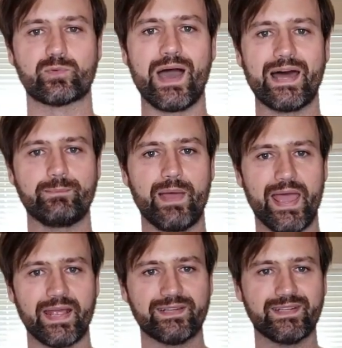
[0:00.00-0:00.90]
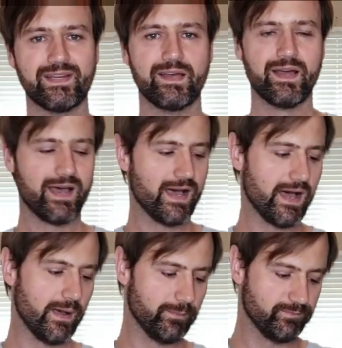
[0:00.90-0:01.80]
rod bag.
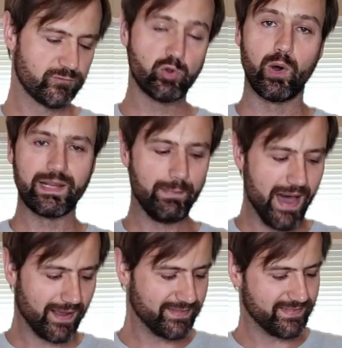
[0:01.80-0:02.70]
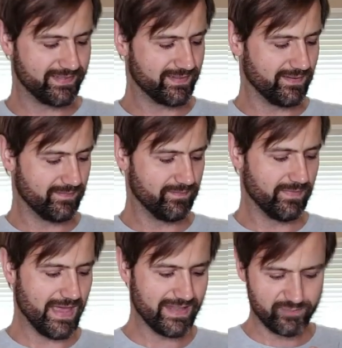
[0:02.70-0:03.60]
20 bucks,
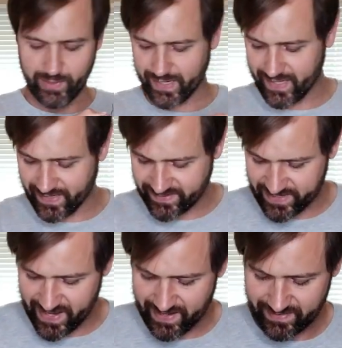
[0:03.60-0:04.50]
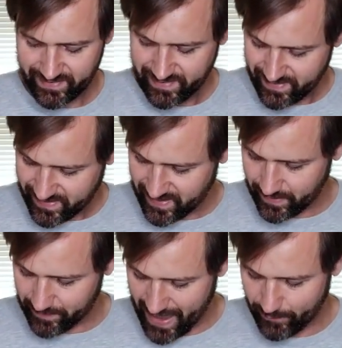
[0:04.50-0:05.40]
that's what it gets you.
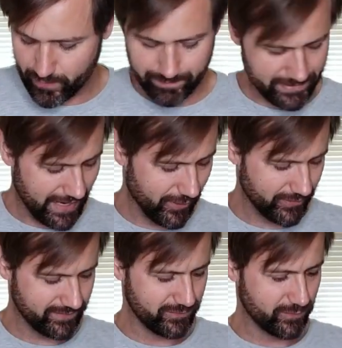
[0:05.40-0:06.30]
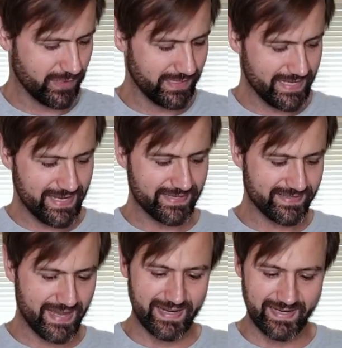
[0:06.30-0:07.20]
That ripped out really
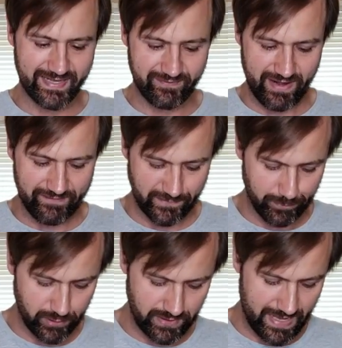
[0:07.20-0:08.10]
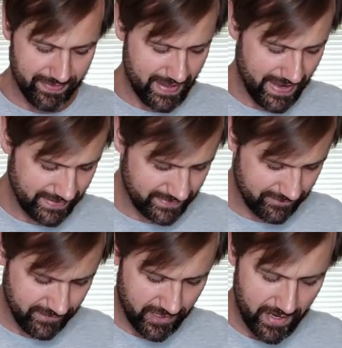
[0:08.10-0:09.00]
easy. I didn't even have to pull on that
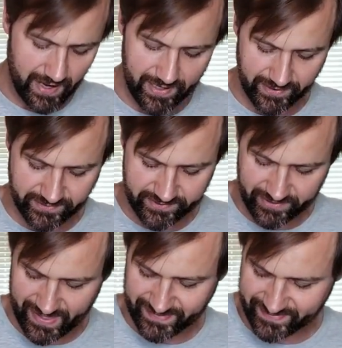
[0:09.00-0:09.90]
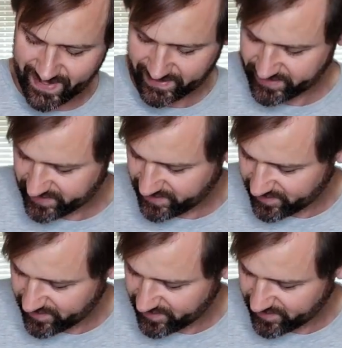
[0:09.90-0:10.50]
very hard, so that's not good